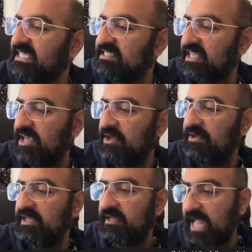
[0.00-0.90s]
So
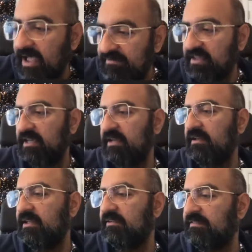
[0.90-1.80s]
having a
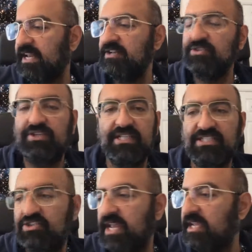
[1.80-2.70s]
financial
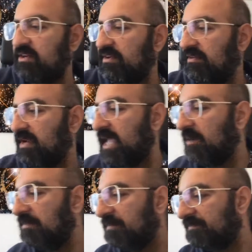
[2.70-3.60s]
constraint can really
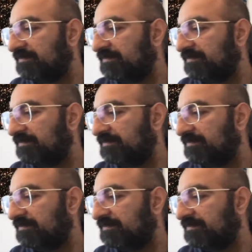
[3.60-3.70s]
help.